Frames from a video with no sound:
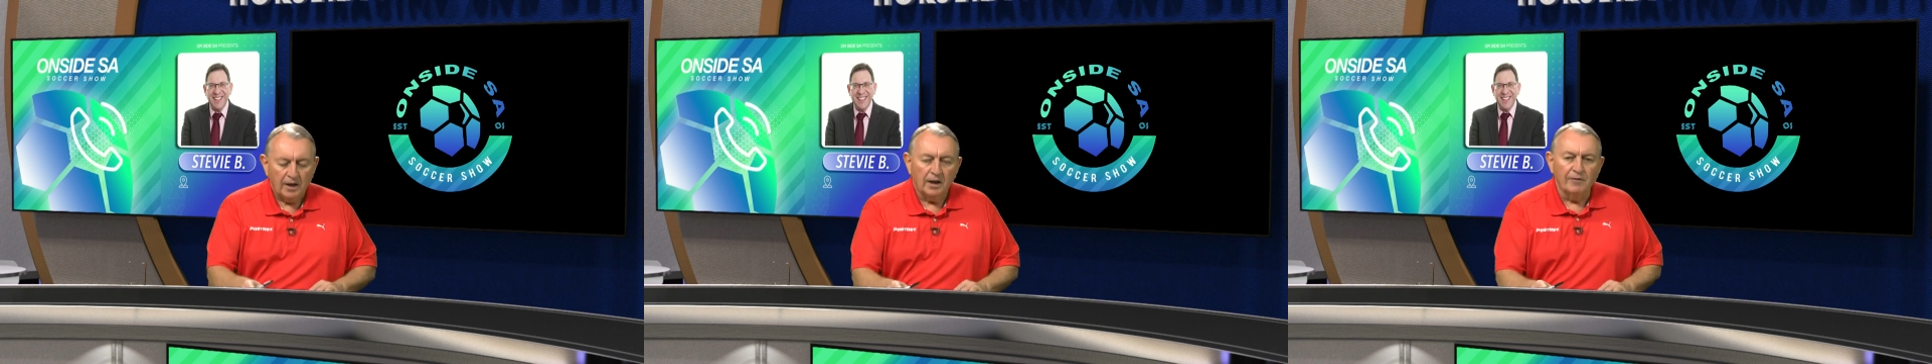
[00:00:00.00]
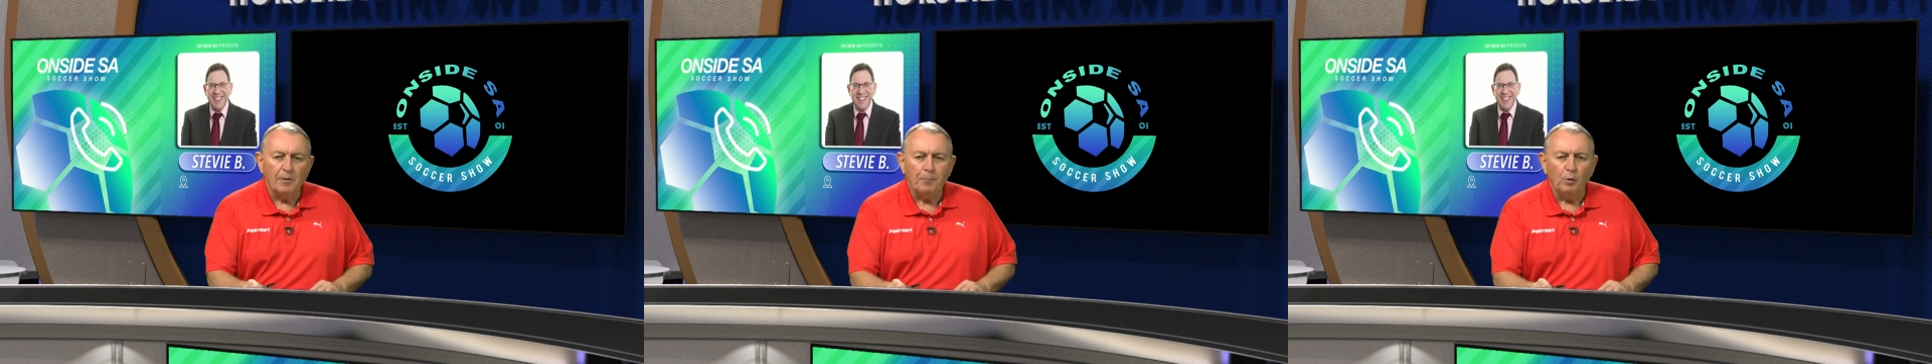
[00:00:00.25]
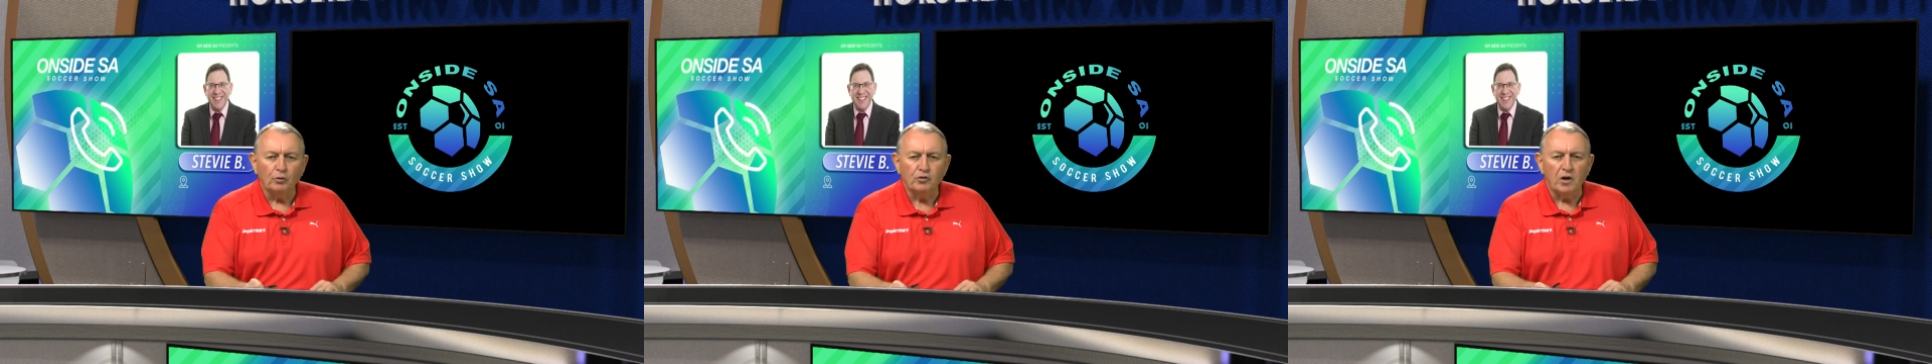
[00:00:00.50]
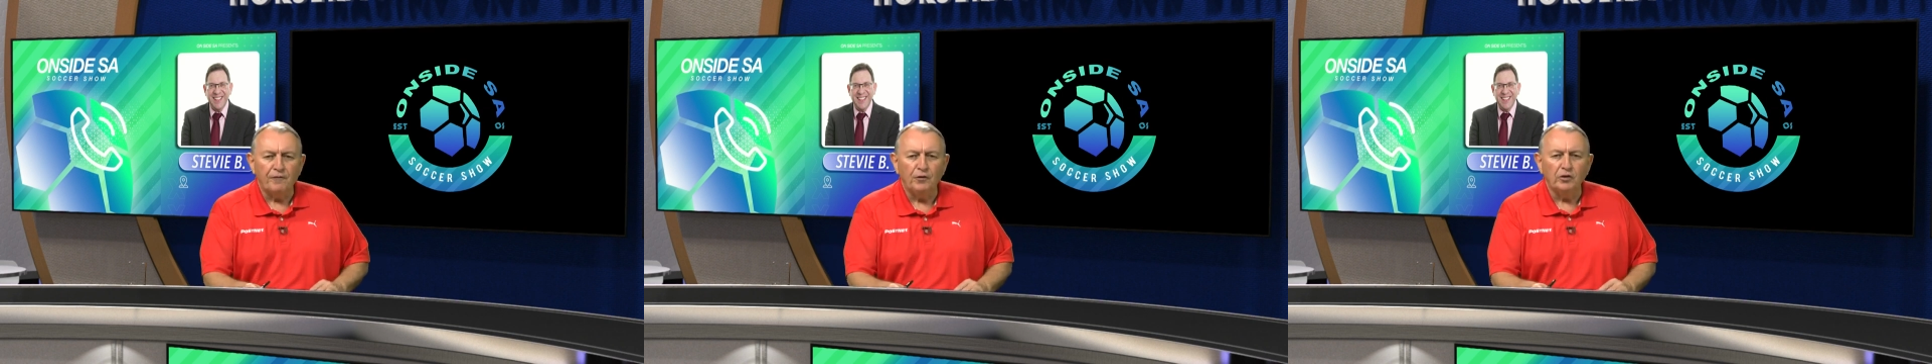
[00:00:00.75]
Liverpool,
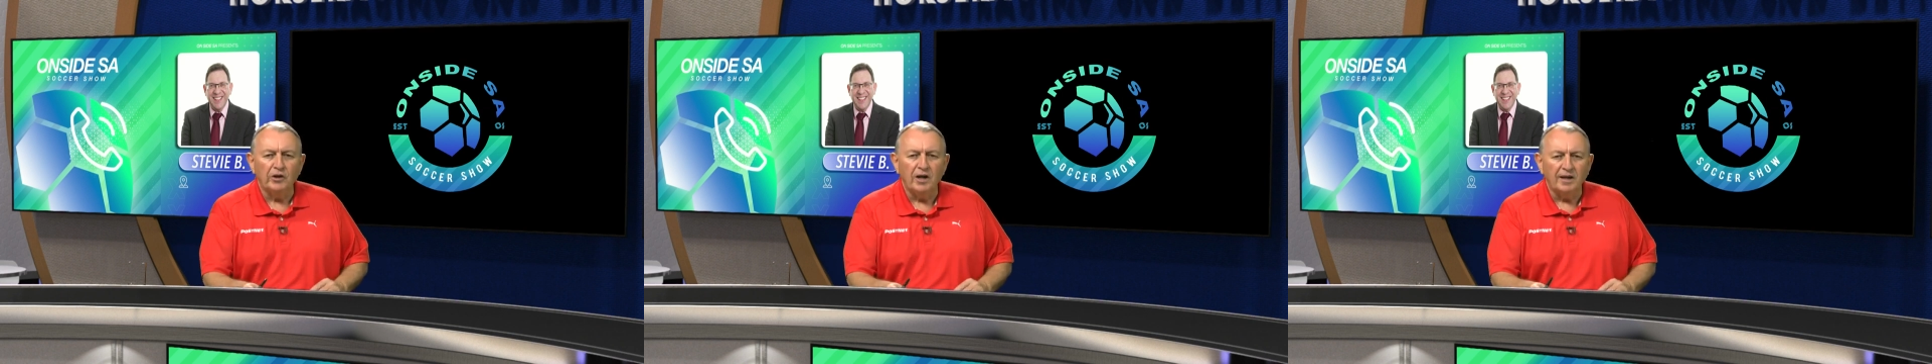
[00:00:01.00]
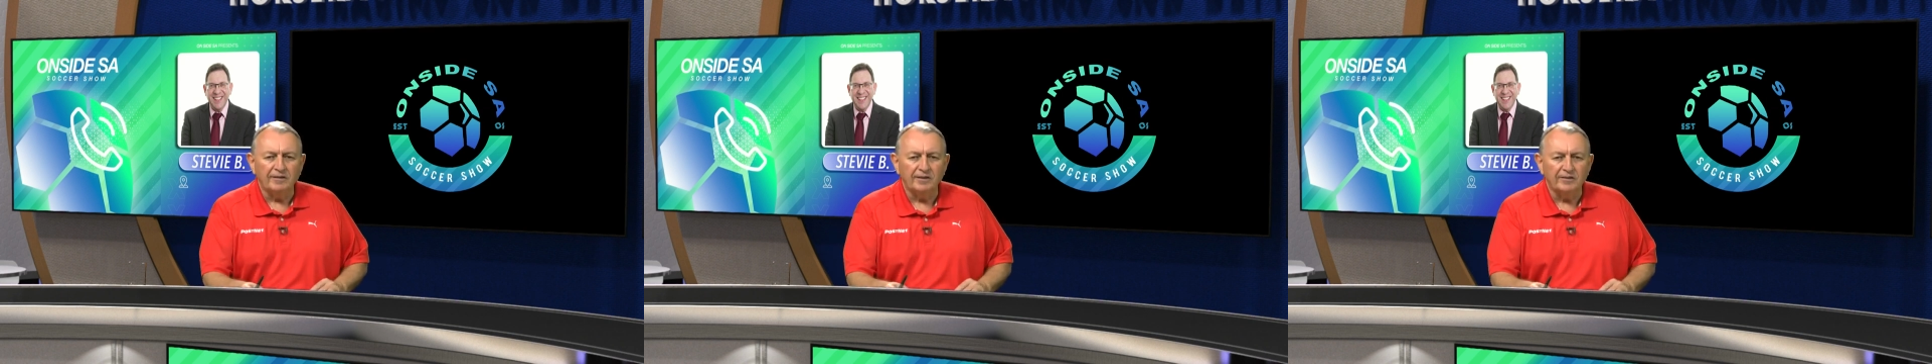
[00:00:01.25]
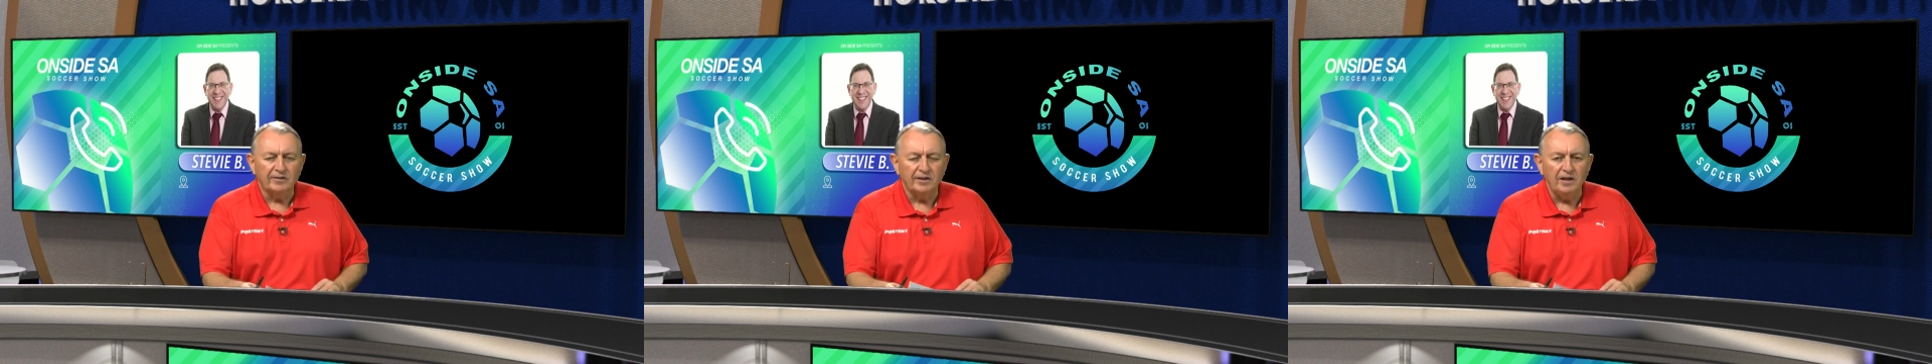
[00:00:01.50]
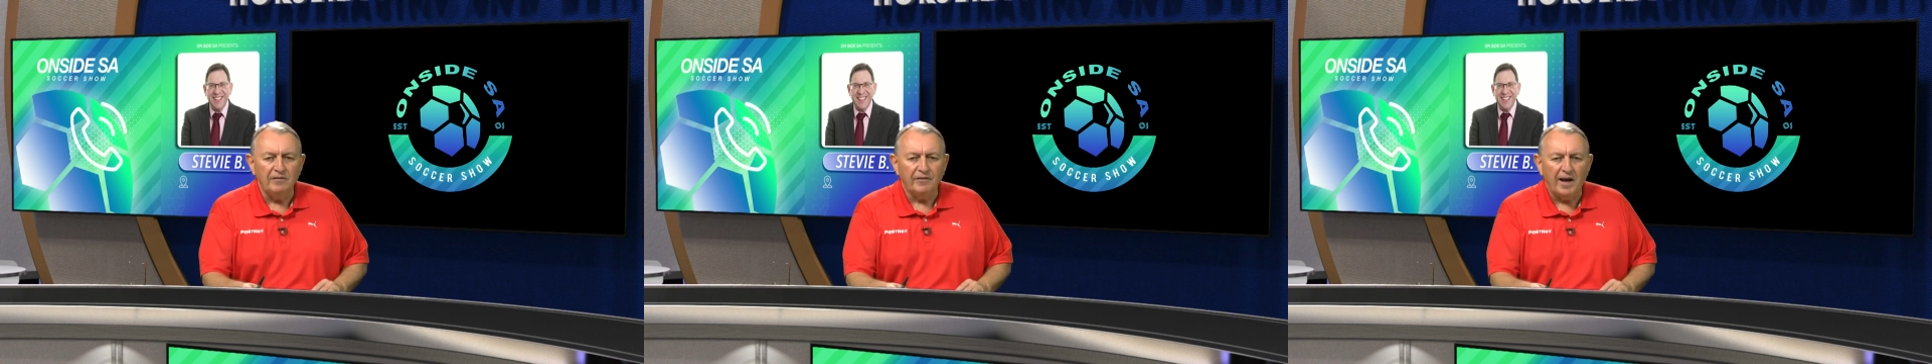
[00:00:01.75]
Sheffield United,
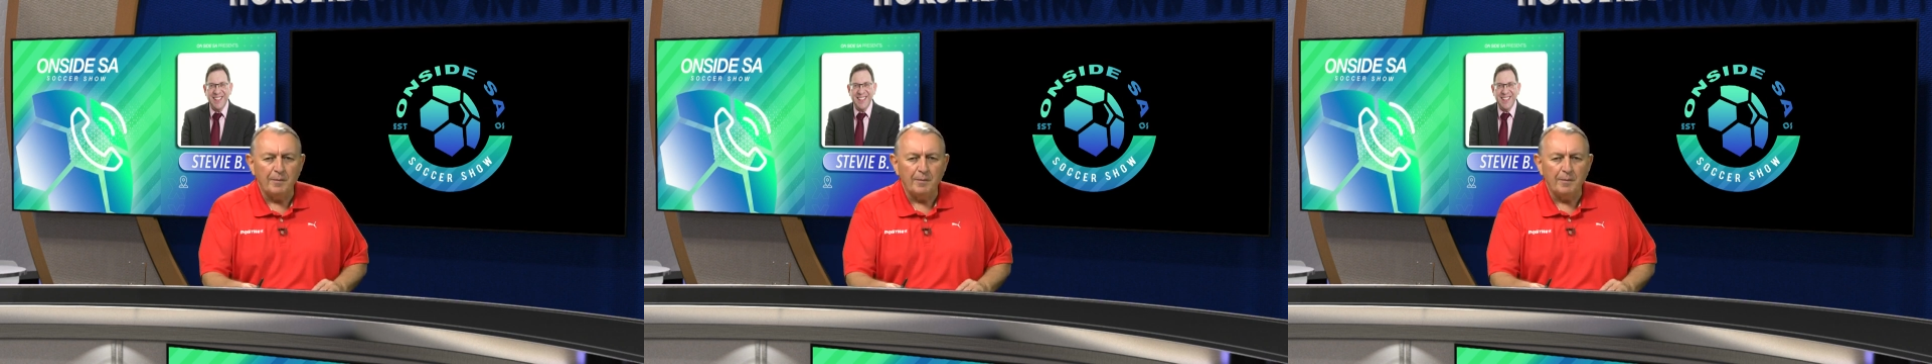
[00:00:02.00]
Steve, how